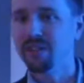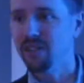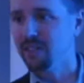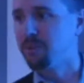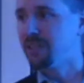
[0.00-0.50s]
to
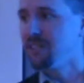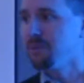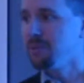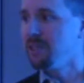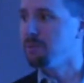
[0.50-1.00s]
us because
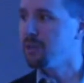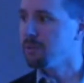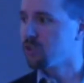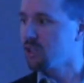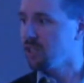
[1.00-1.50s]
it means
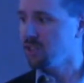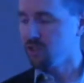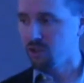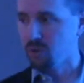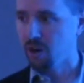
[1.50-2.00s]
minimal changes
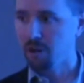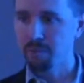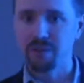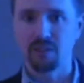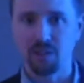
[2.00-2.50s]
to our
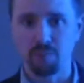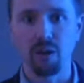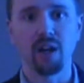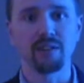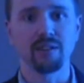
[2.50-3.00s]
business
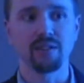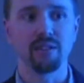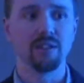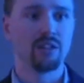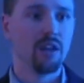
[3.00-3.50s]

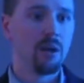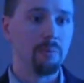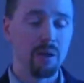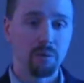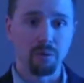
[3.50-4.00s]
processes,
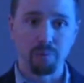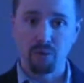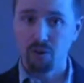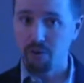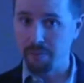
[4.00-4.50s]
minimal
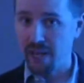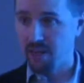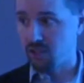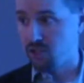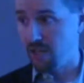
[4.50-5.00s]

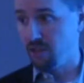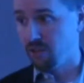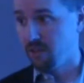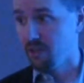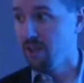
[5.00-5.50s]
programmatic
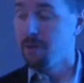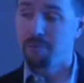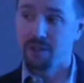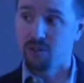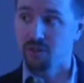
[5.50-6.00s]
changes,
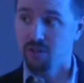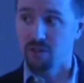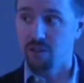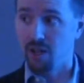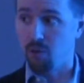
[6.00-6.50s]
but there's still
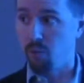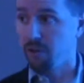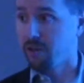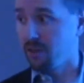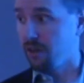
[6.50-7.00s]
a lot of
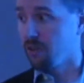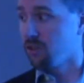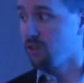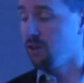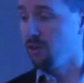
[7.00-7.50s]
work there.
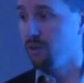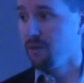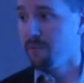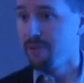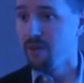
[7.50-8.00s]
So
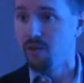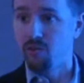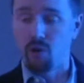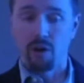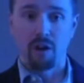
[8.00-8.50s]

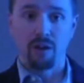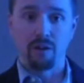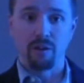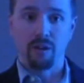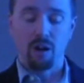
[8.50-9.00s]
for
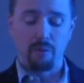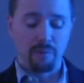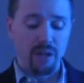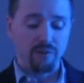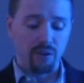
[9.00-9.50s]
our
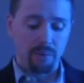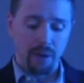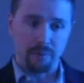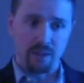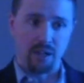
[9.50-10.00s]
mainframe
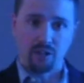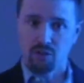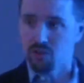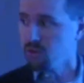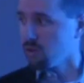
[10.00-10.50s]

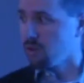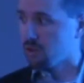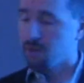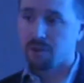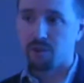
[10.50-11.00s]
applications, those are all
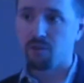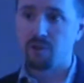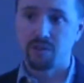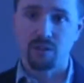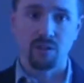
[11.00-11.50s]
coming through
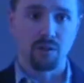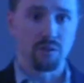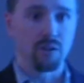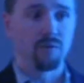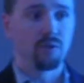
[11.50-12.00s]
Asysco's
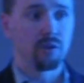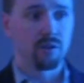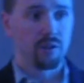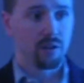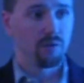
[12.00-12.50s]

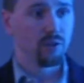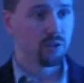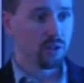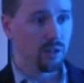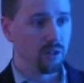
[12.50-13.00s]

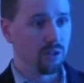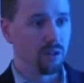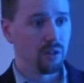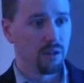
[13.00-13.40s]
conversion engine.